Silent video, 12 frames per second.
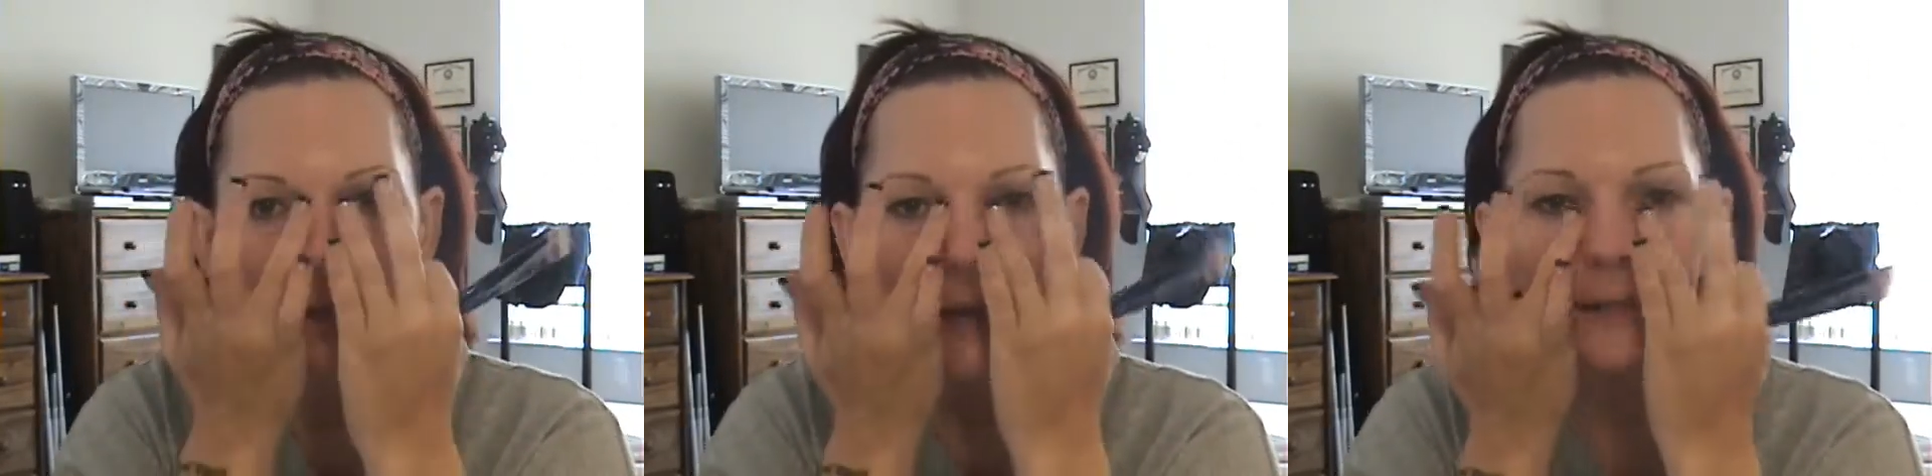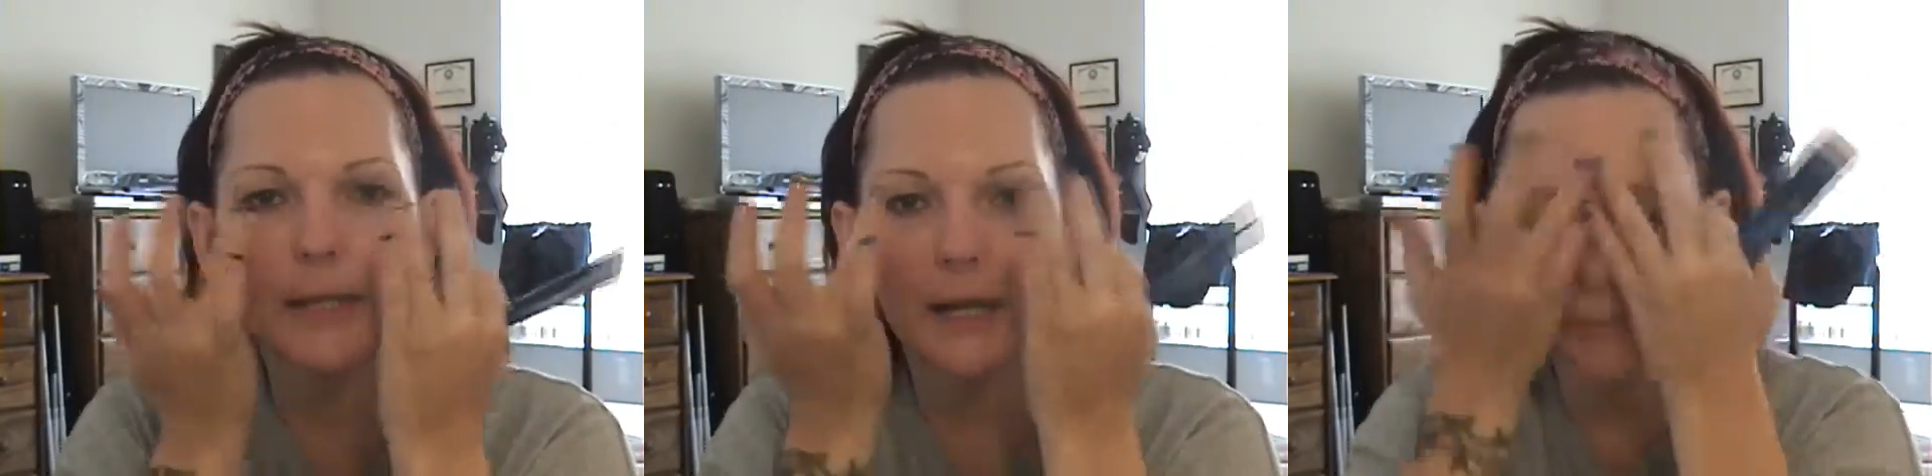
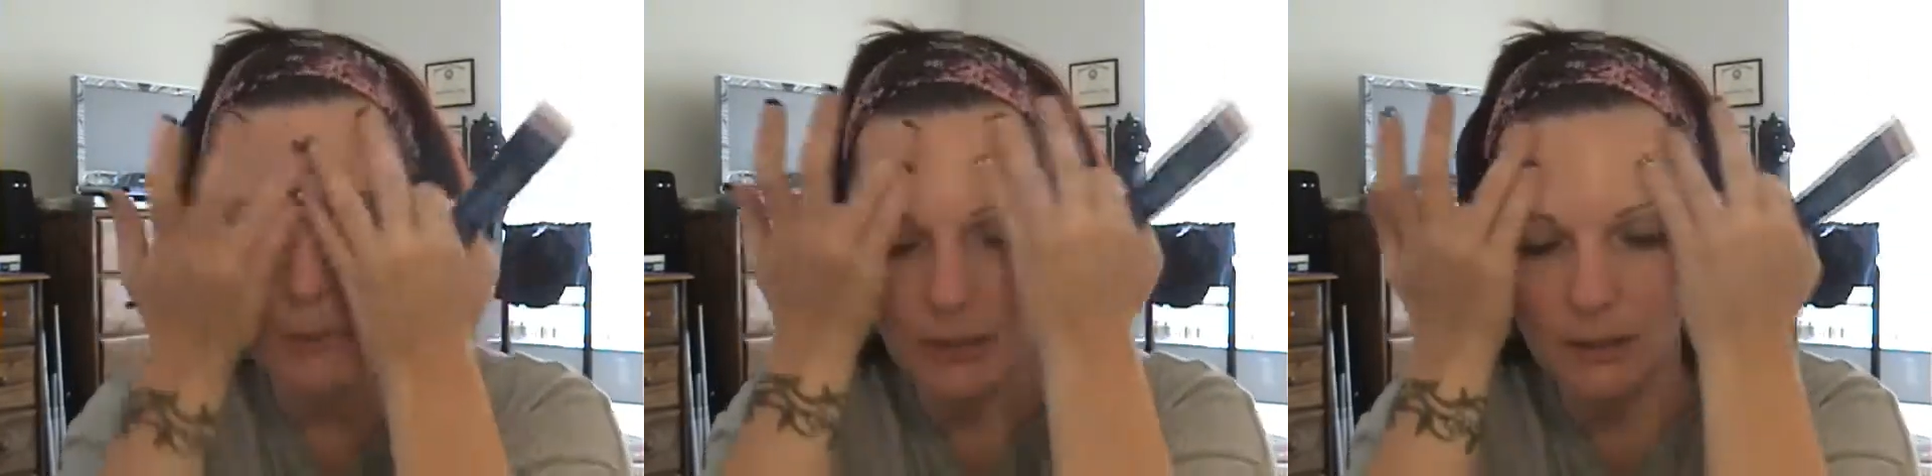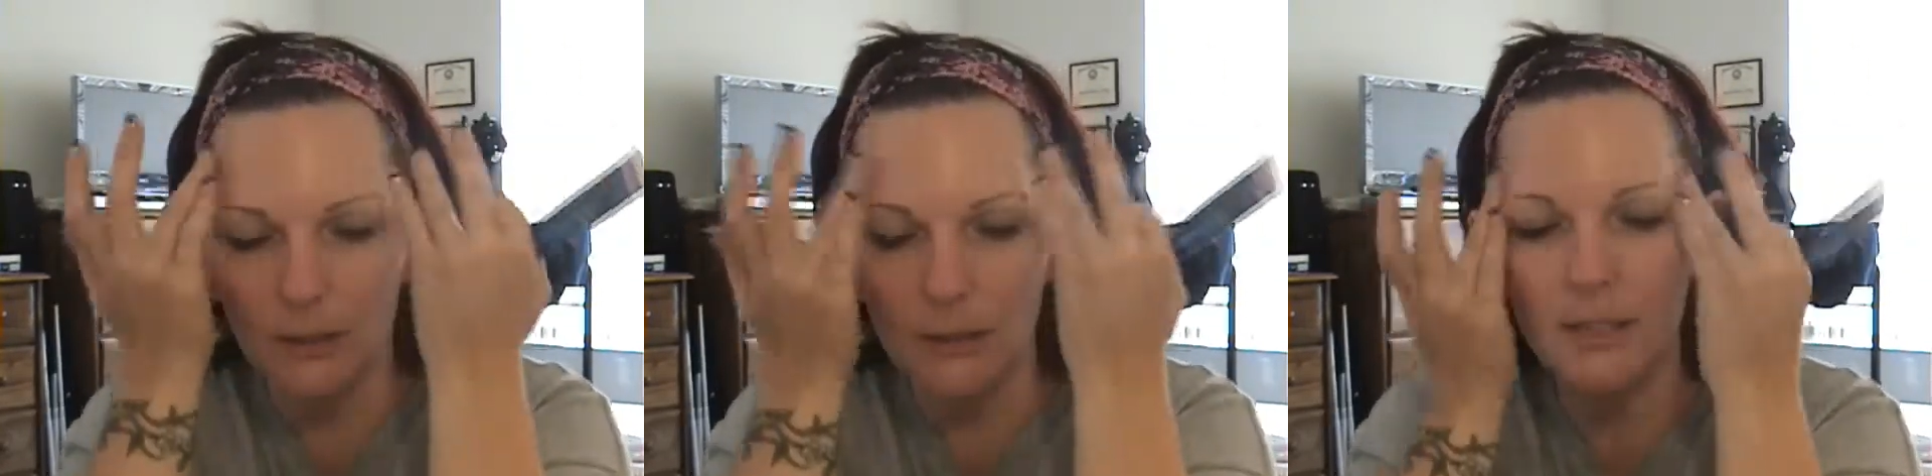and then I put a
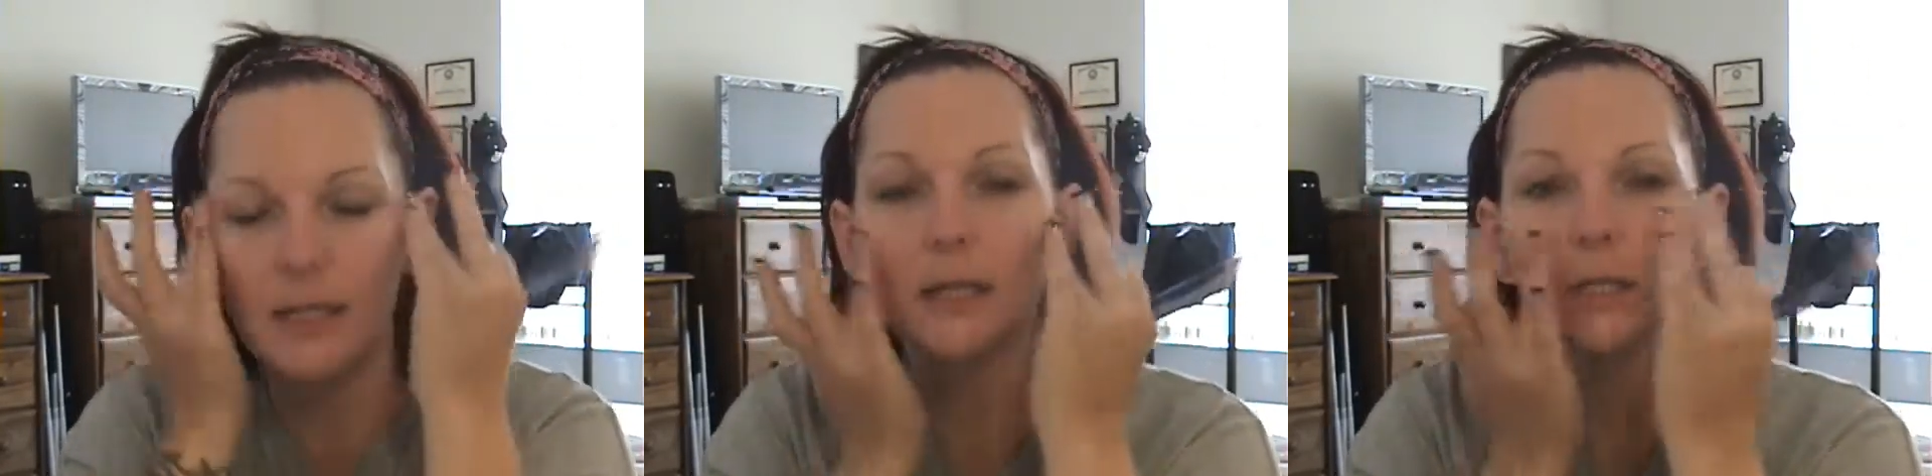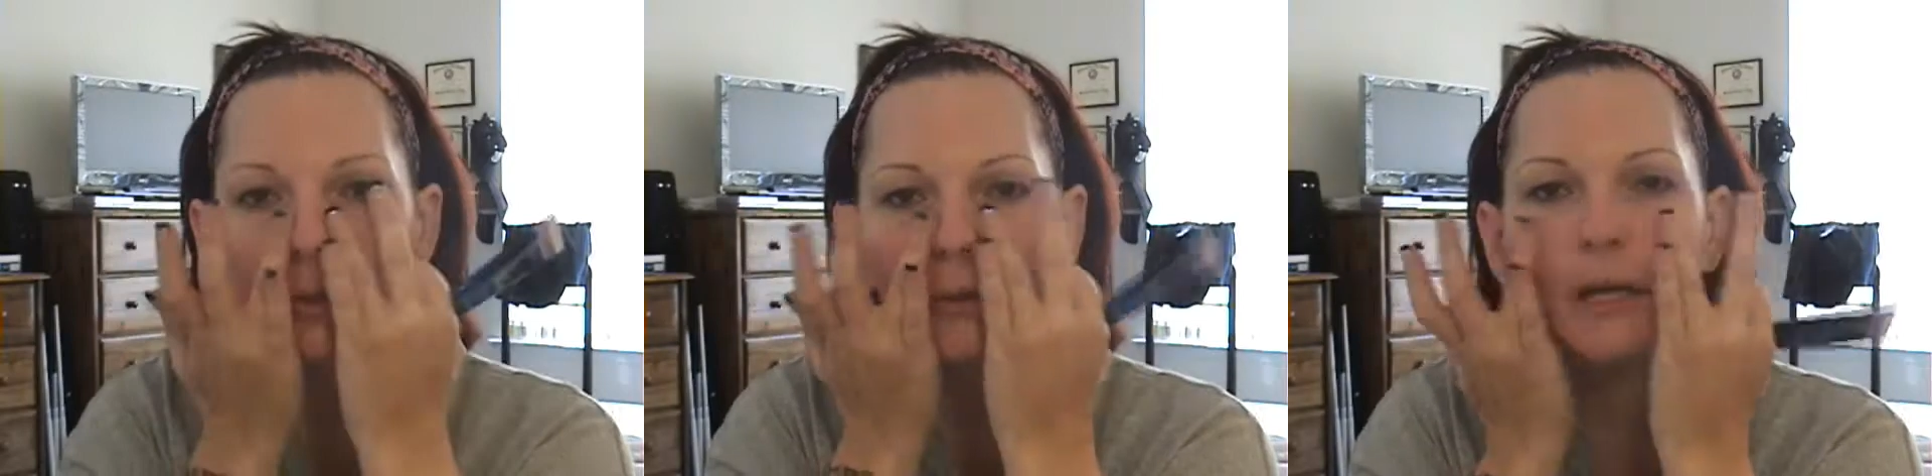little
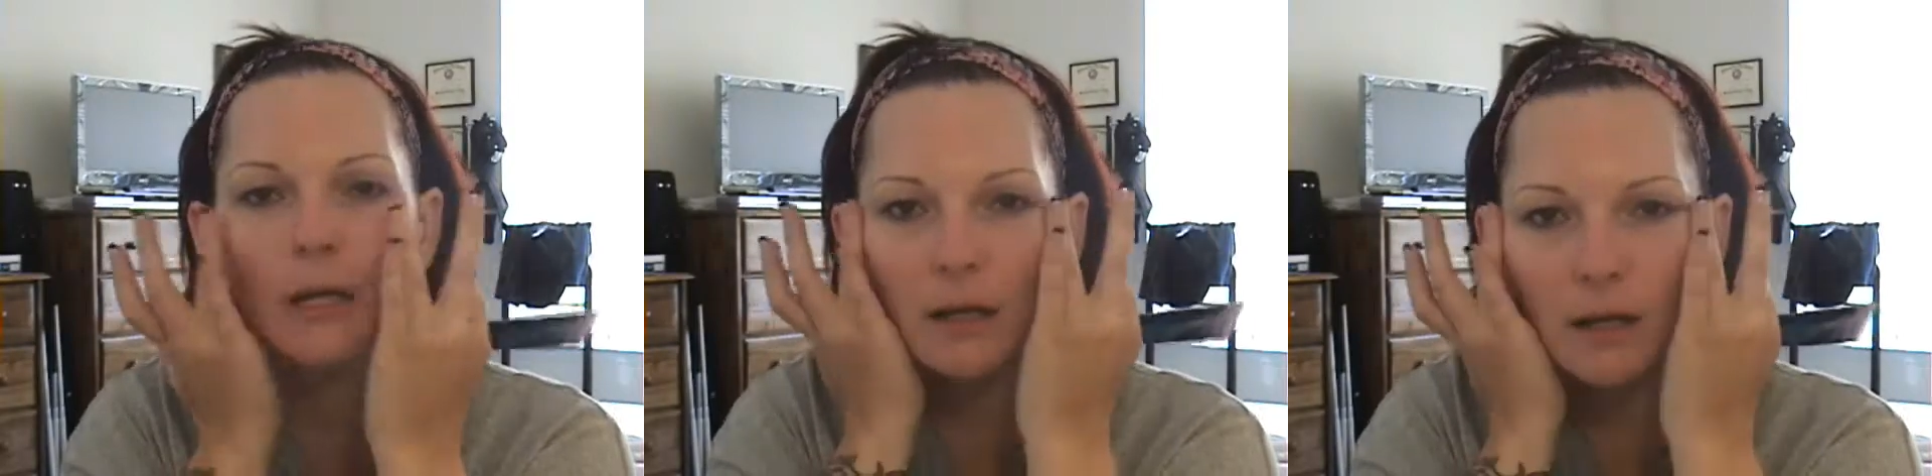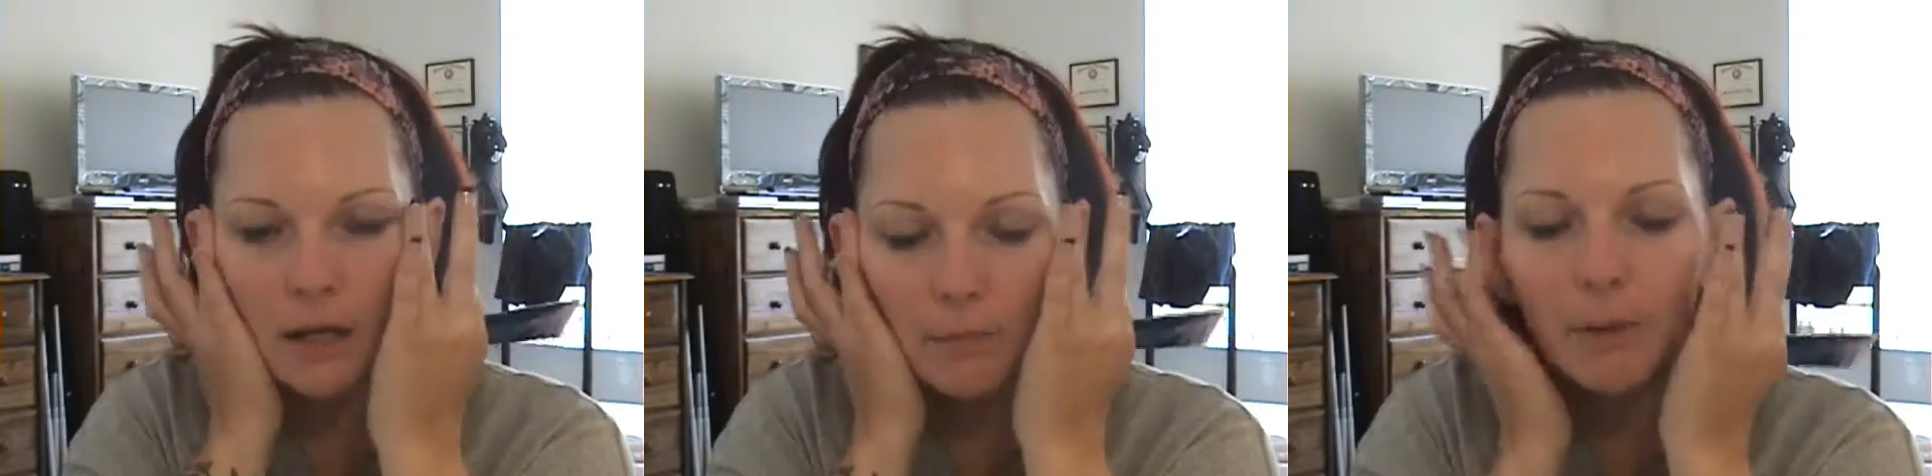sunscreen
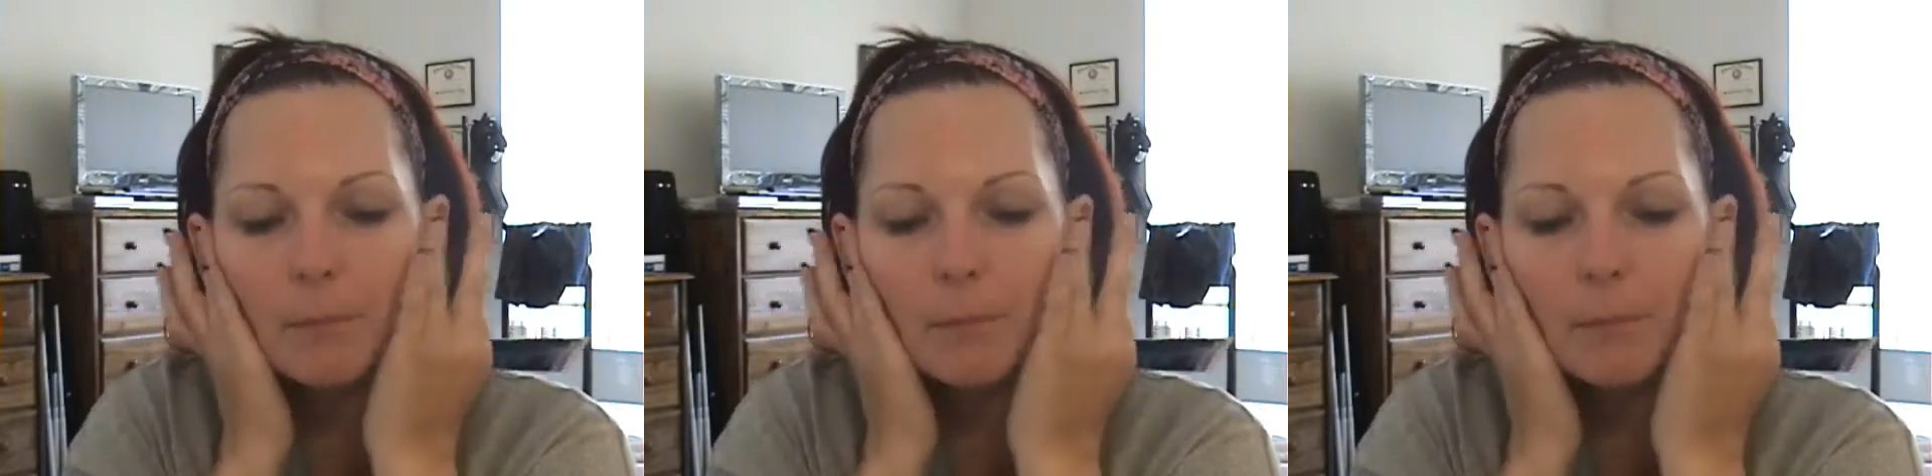on,